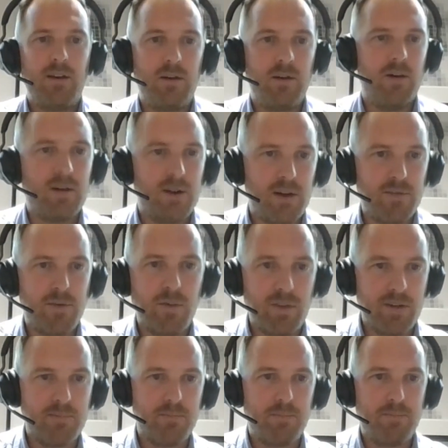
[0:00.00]
oh, I've got
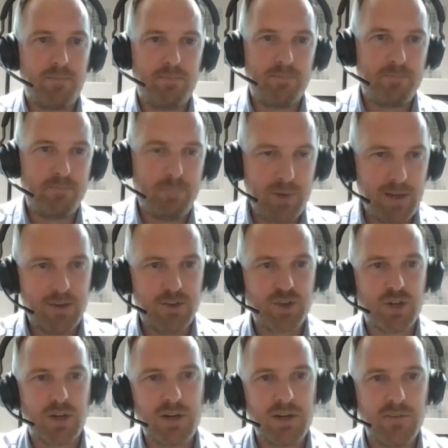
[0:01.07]
this big
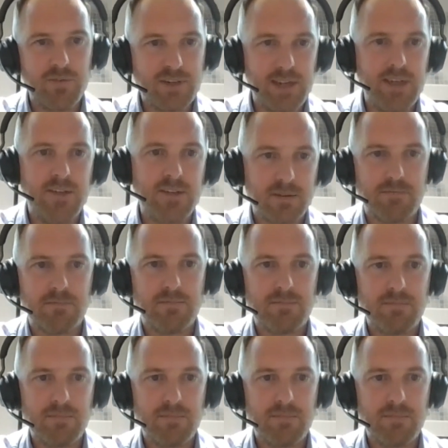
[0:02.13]
chunk of data.